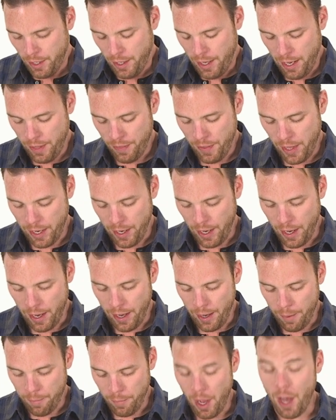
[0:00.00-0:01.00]
And then
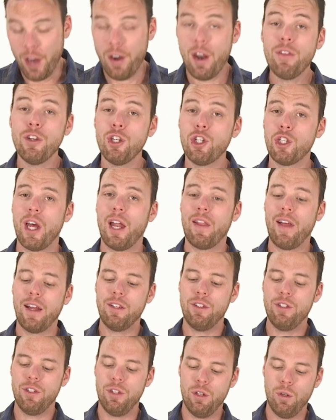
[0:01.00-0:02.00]
another shot I like
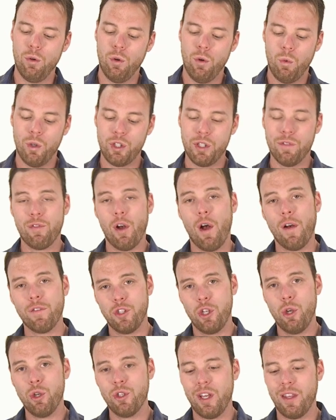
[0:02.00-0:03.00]
to do, which involves
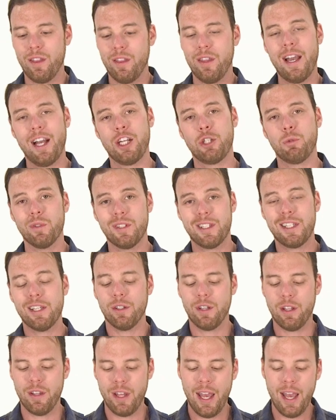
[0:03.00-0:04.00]
using the actual
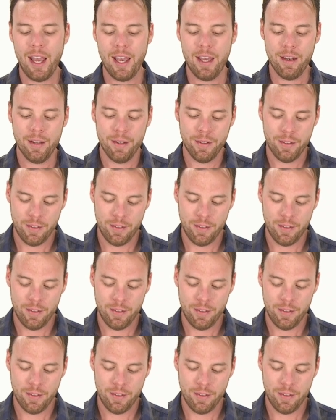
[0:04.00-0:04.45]
tilt of the head,